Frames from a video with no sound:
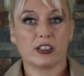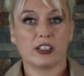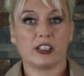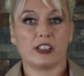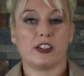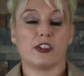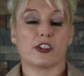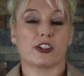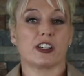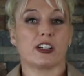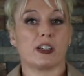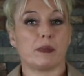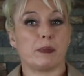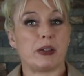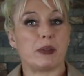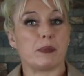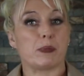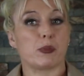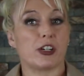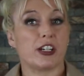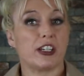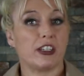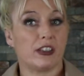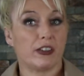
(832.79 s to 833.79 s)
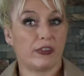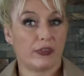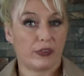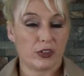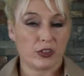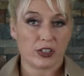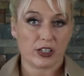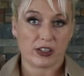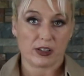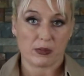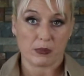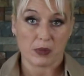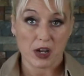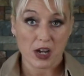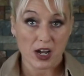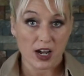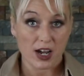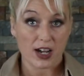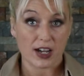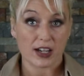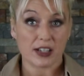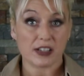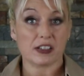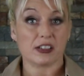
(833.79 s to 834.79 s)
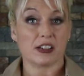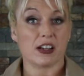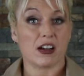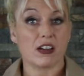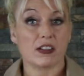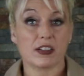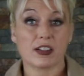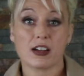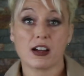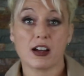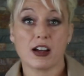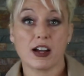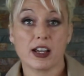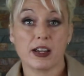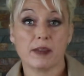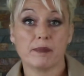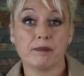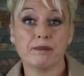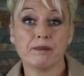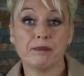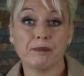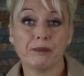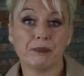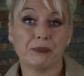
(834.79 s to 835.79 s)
that you're going to be bringing the food to them hot and on time.